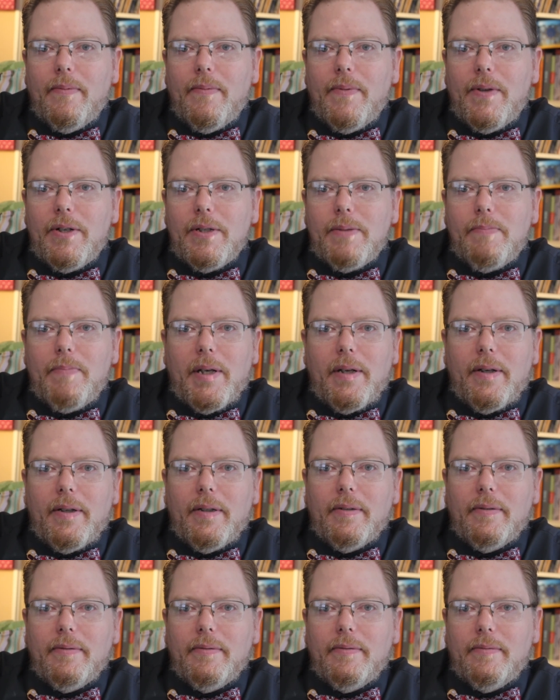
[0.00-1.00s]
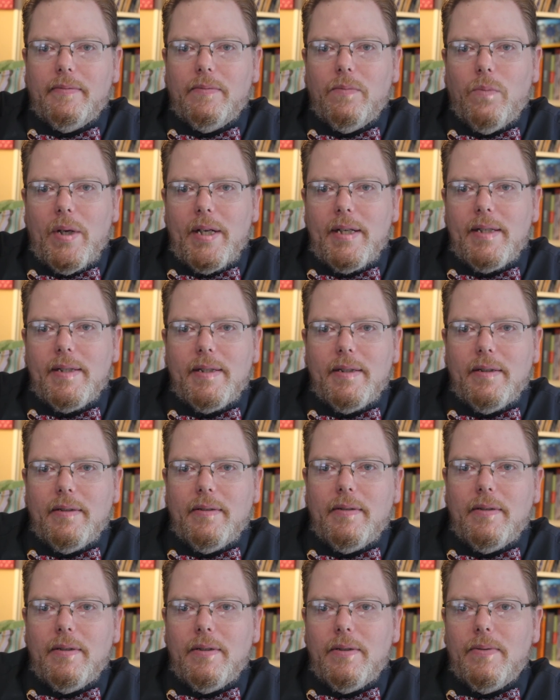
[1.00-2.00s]
there's better ways to
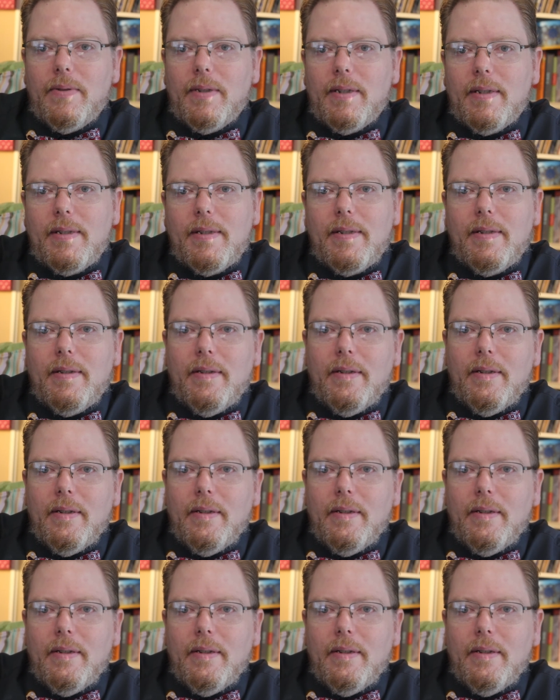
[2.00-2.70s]
do this.